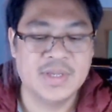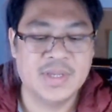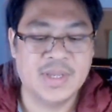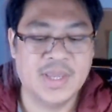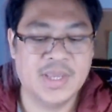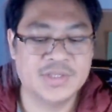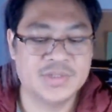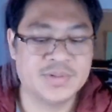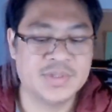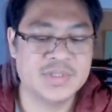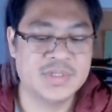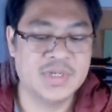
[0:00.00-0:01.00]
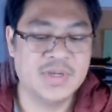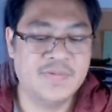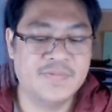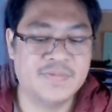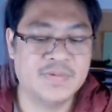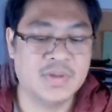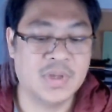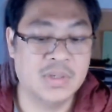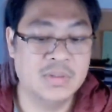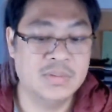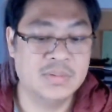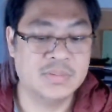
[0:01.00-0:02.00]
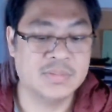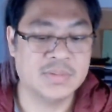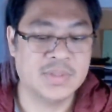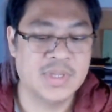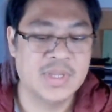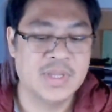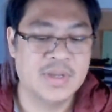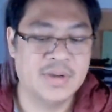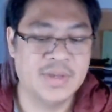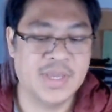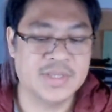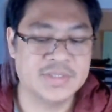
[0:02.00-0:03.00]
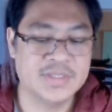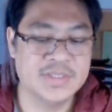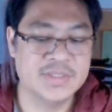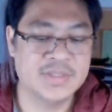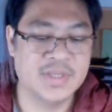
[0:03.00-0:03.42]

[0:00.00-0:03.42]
extra stuff. Oh yes, this is